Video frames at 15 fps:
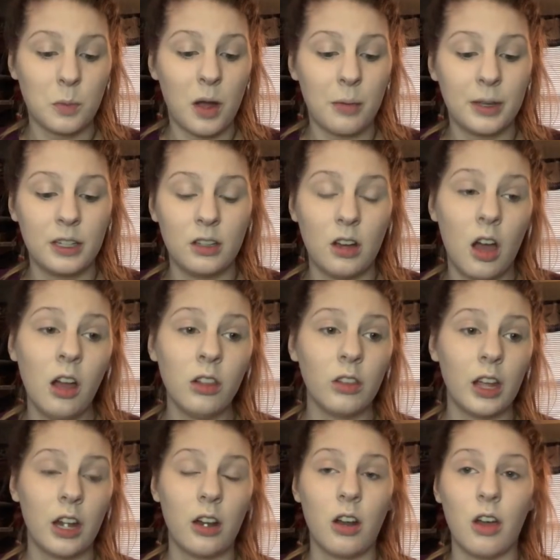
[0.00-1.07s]
probably not
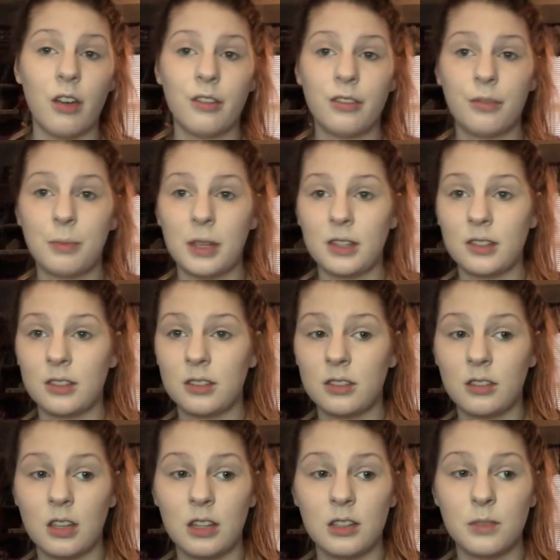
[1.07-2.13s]
light enough
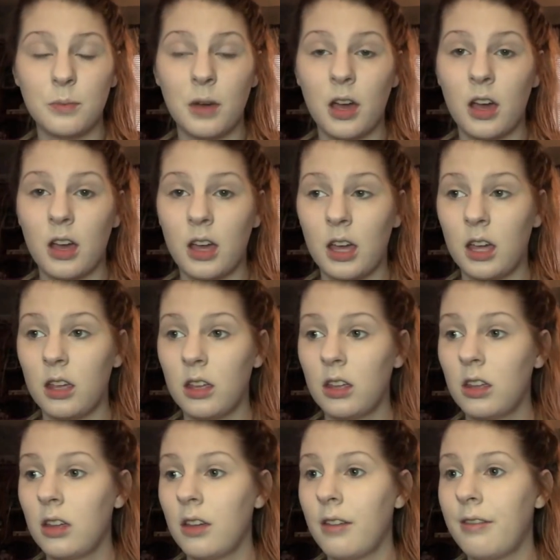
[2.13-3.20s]
since my
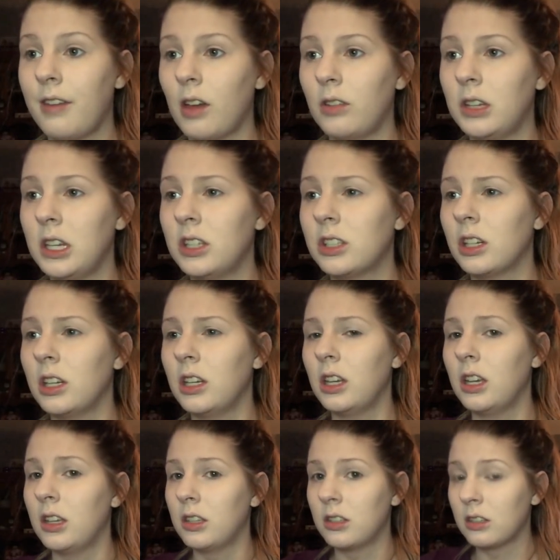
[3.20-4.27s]
foundation
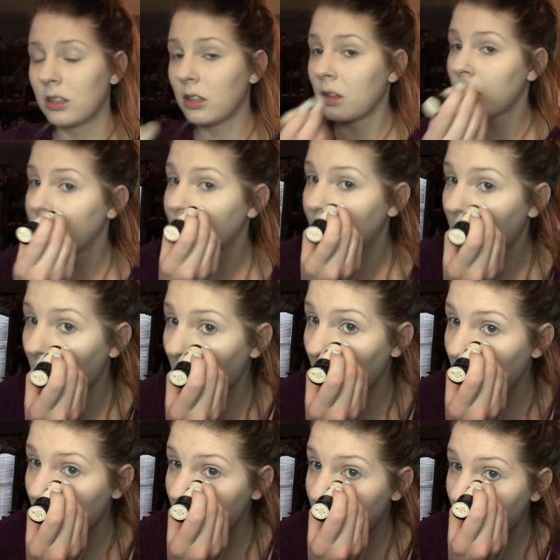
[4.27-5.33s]
is
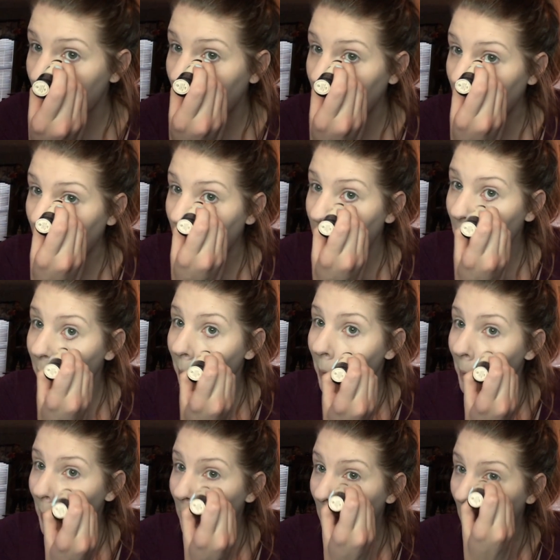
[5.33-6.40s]
very, very light, but
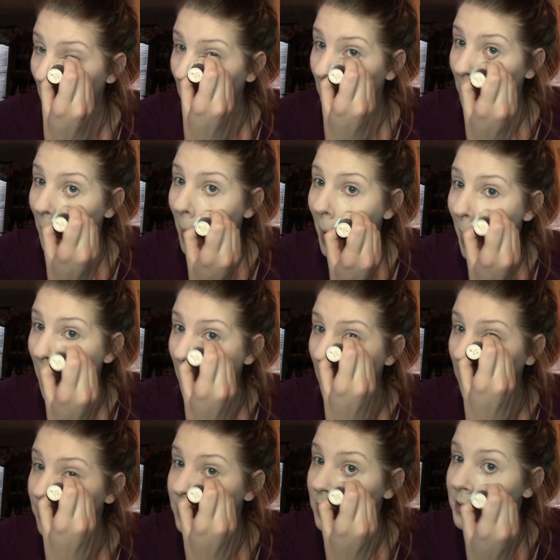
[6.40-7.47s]
we're gonna try.
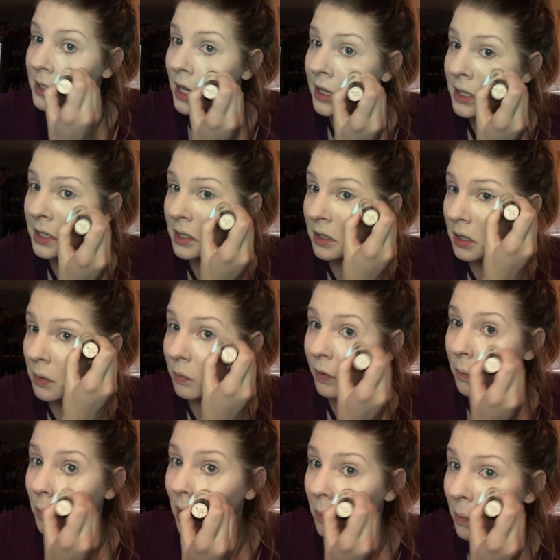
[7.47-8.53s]
It's
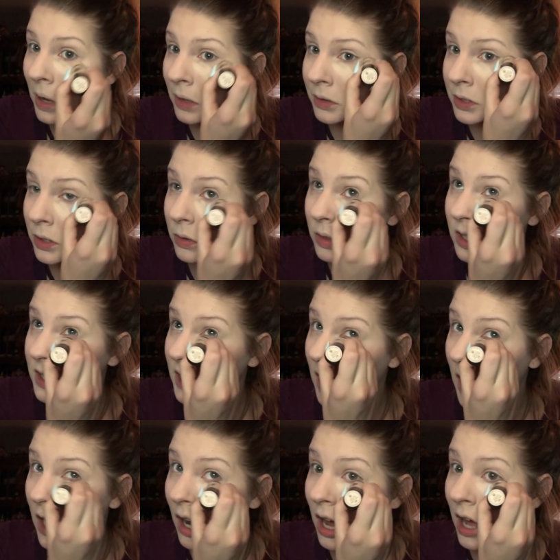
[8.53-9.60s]
from Wet n Wild too, because
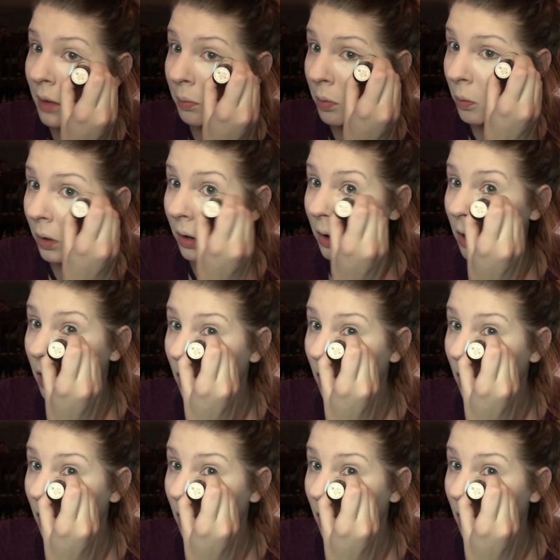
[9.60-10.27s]
again, I'm poor.